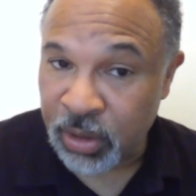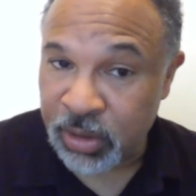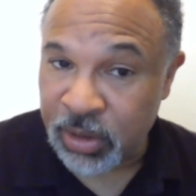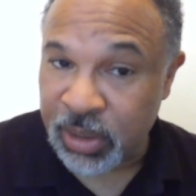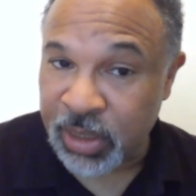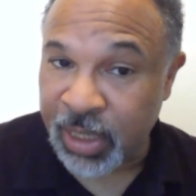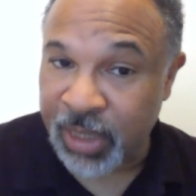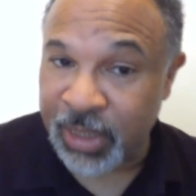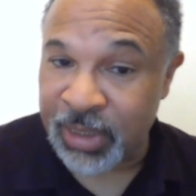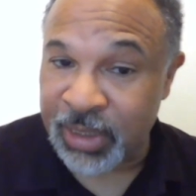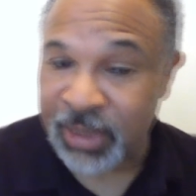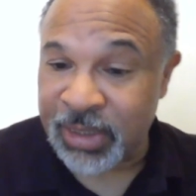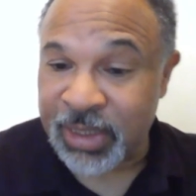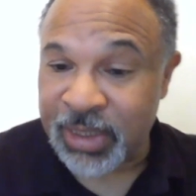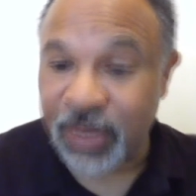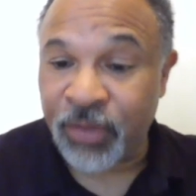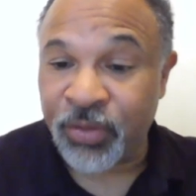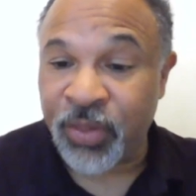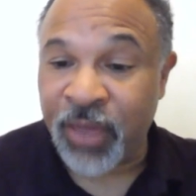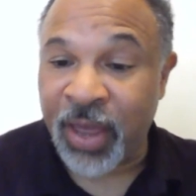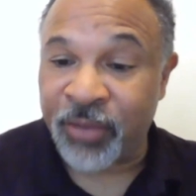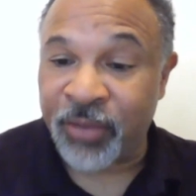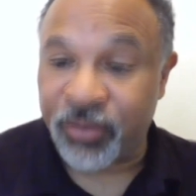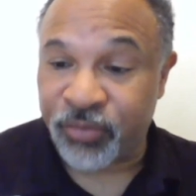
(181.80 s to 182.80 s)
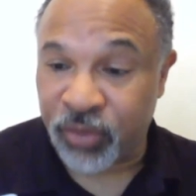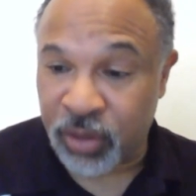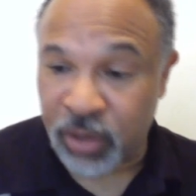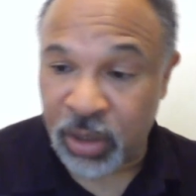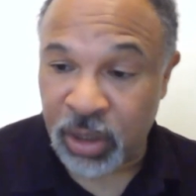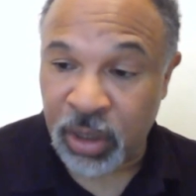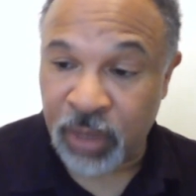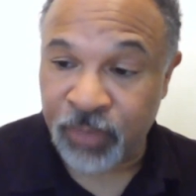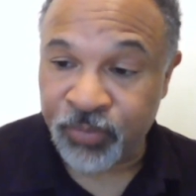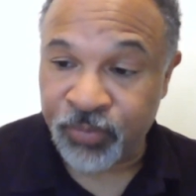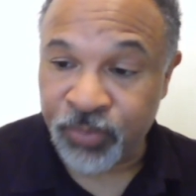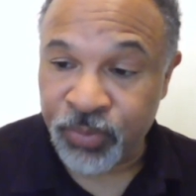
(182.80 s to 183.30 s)
set in South
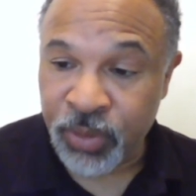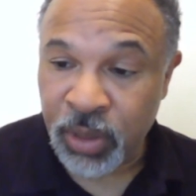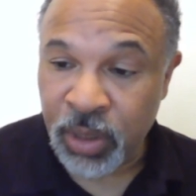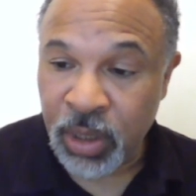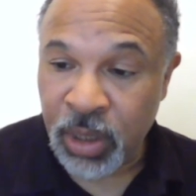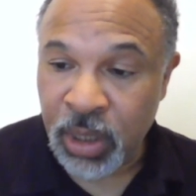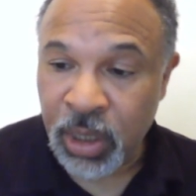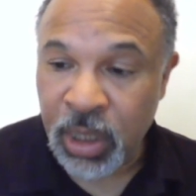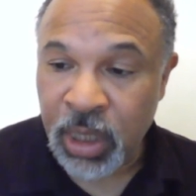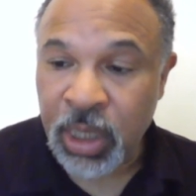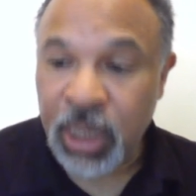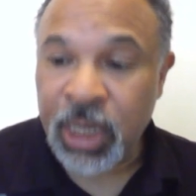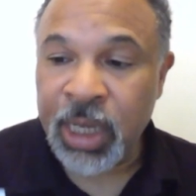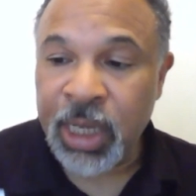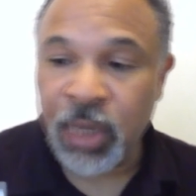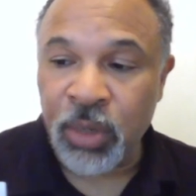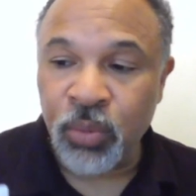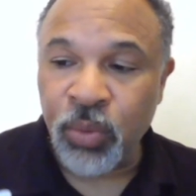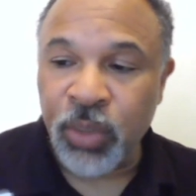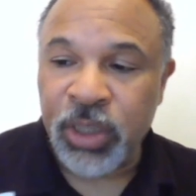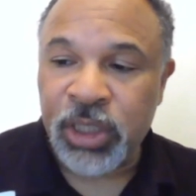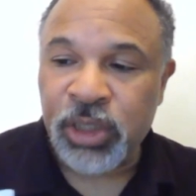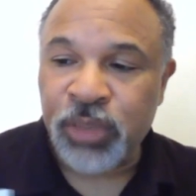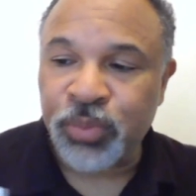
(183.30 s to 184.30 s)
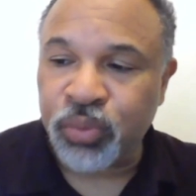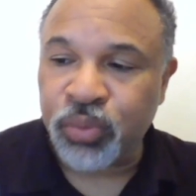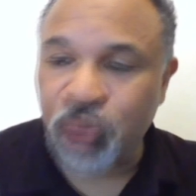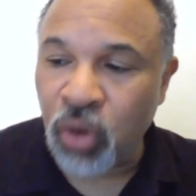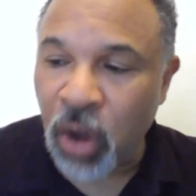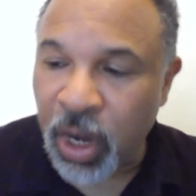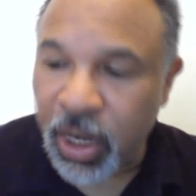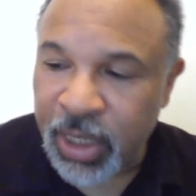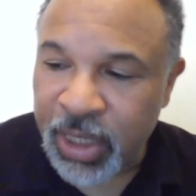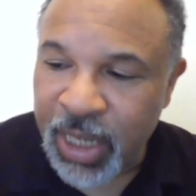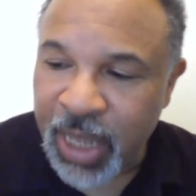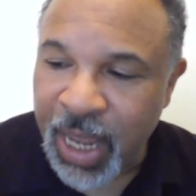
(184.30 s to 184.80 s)
Africa, in which
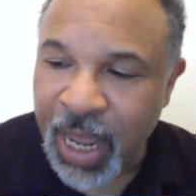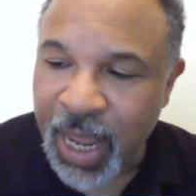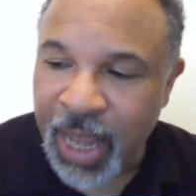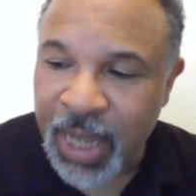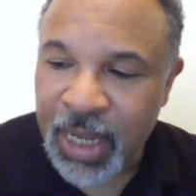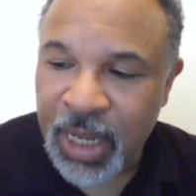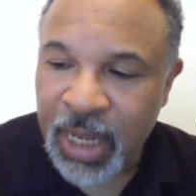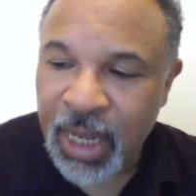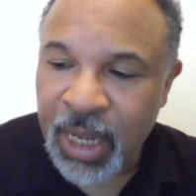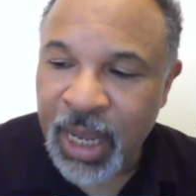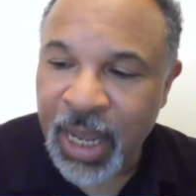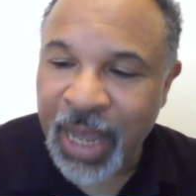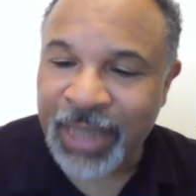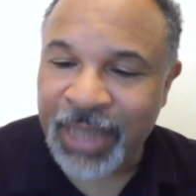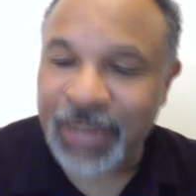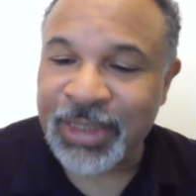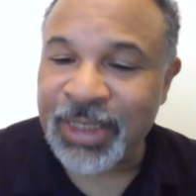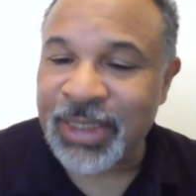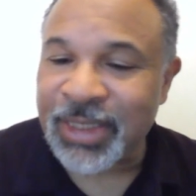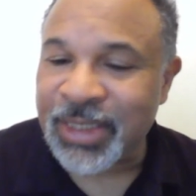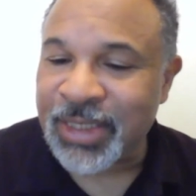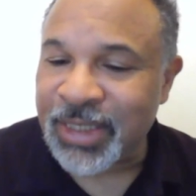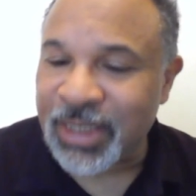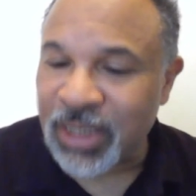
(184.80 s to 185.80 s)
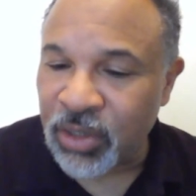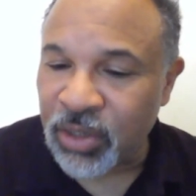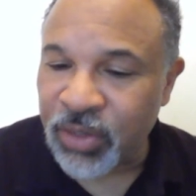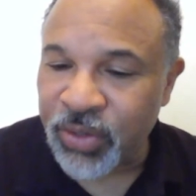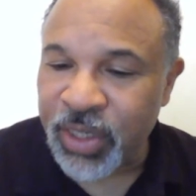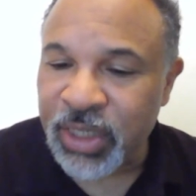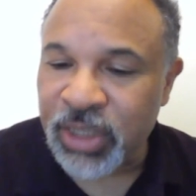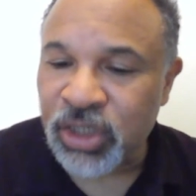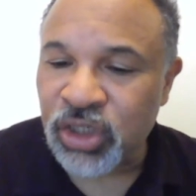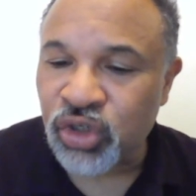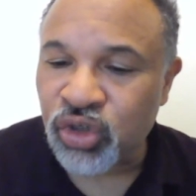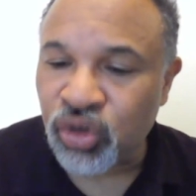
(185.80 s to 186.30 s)
Poitier has a
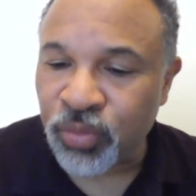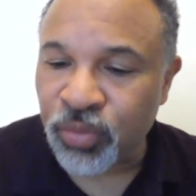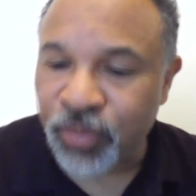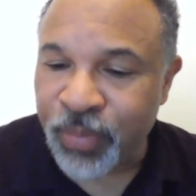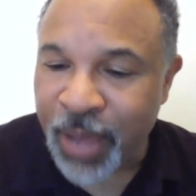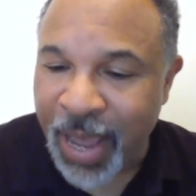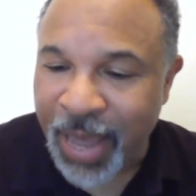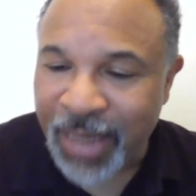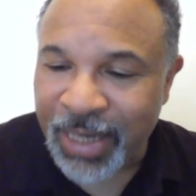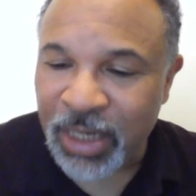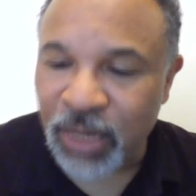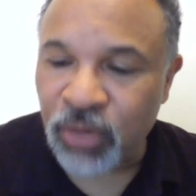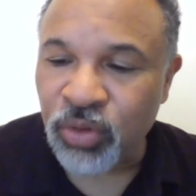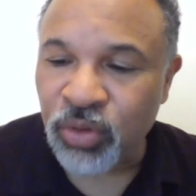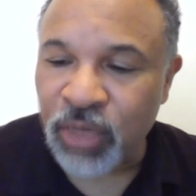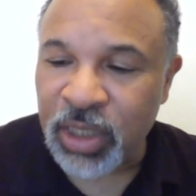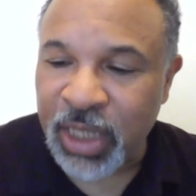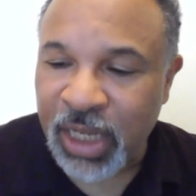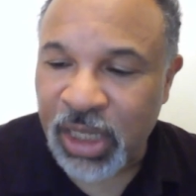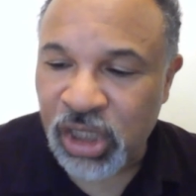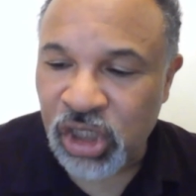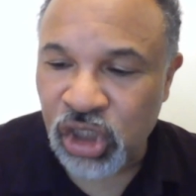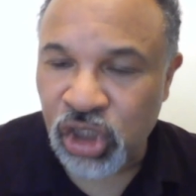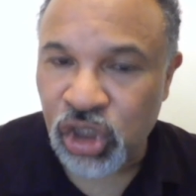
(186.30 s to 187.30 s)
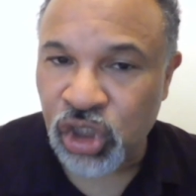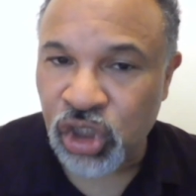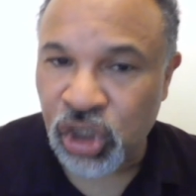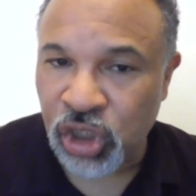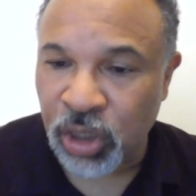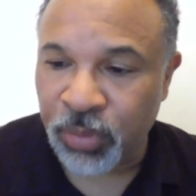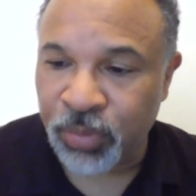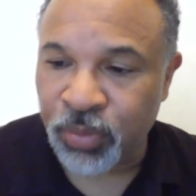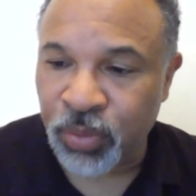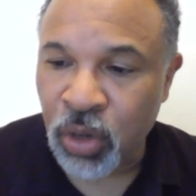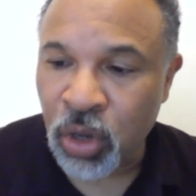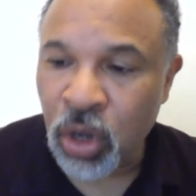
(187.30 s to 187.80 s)
serious dramatic
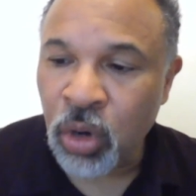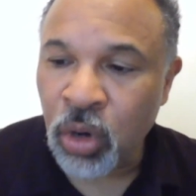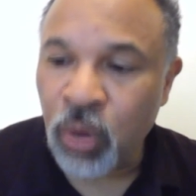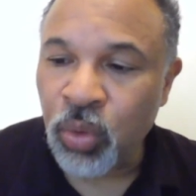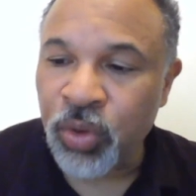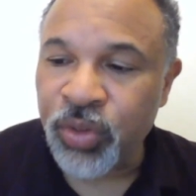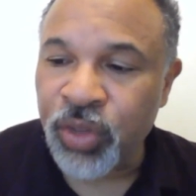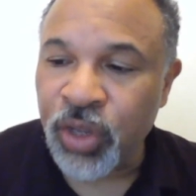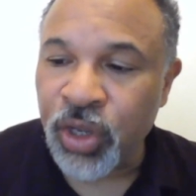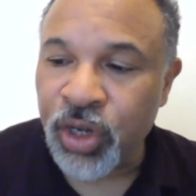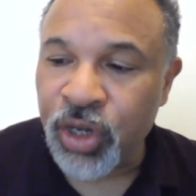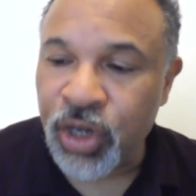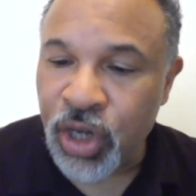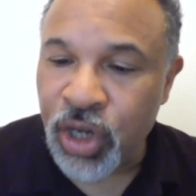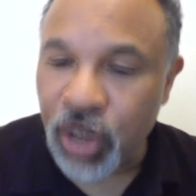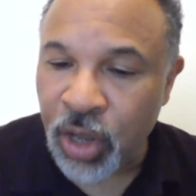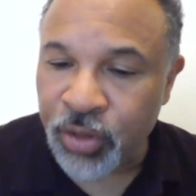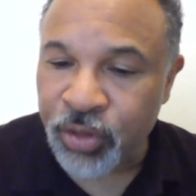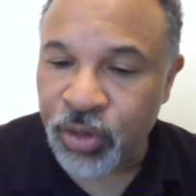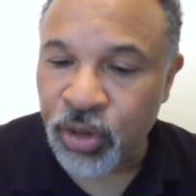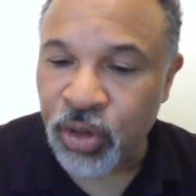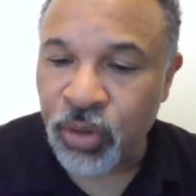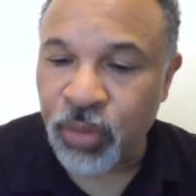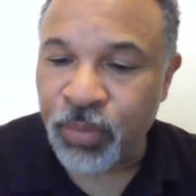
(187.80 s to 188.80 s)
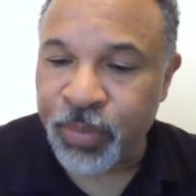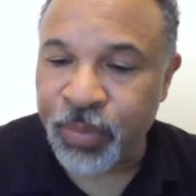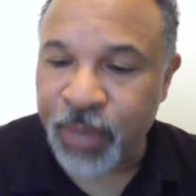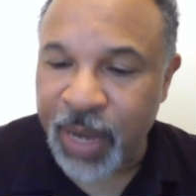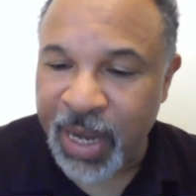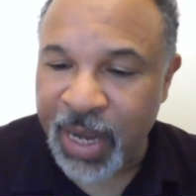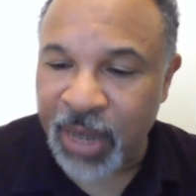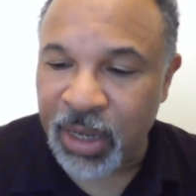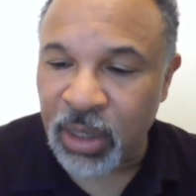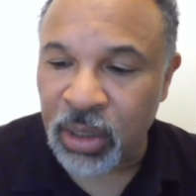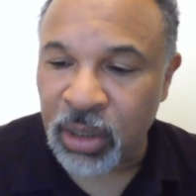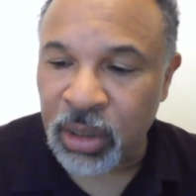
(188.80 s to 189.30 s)
relationship with another
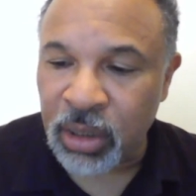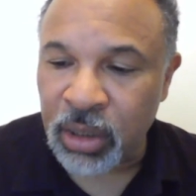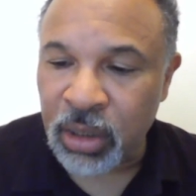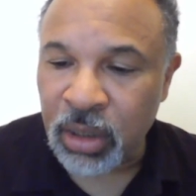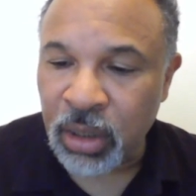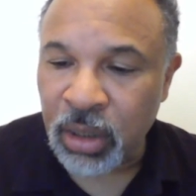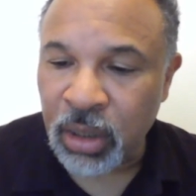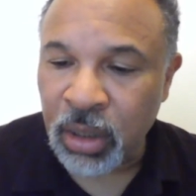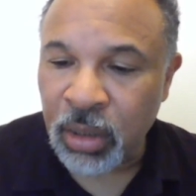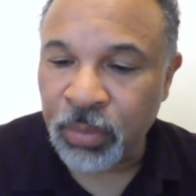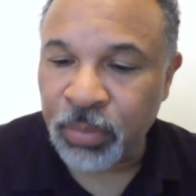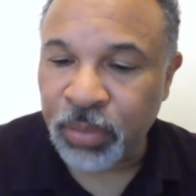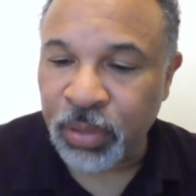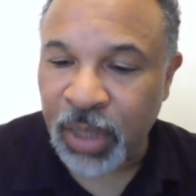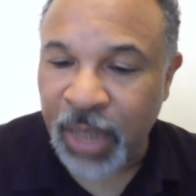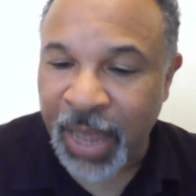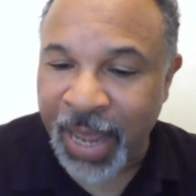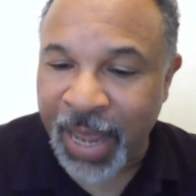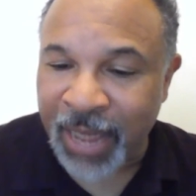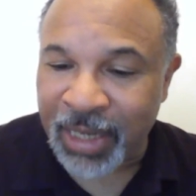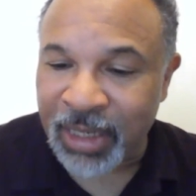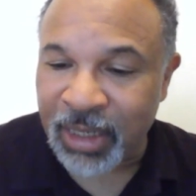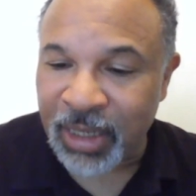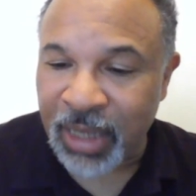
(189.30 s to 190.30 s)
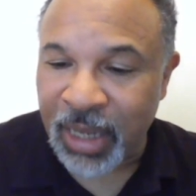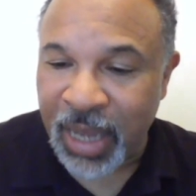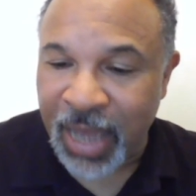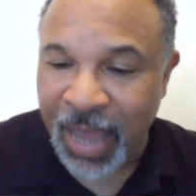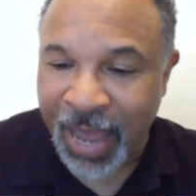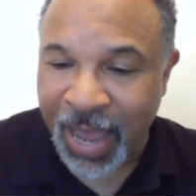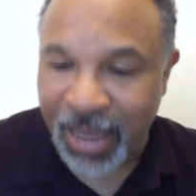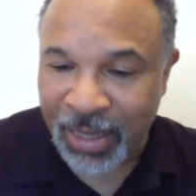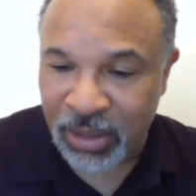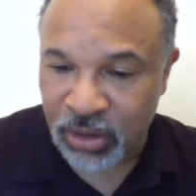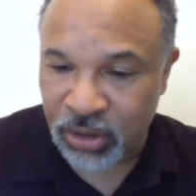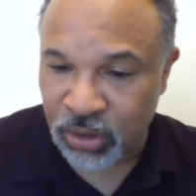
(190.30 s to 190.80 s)
male black
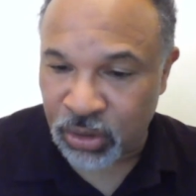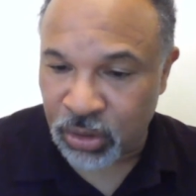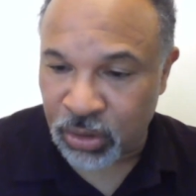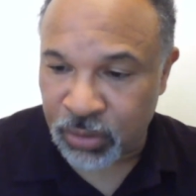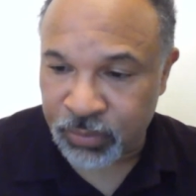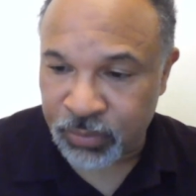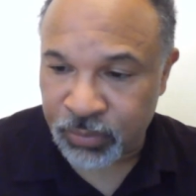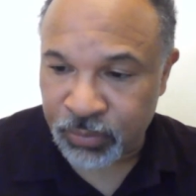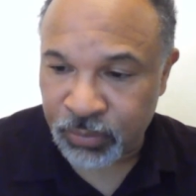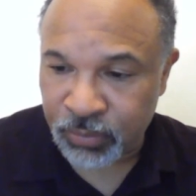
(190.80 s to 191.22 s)
actor.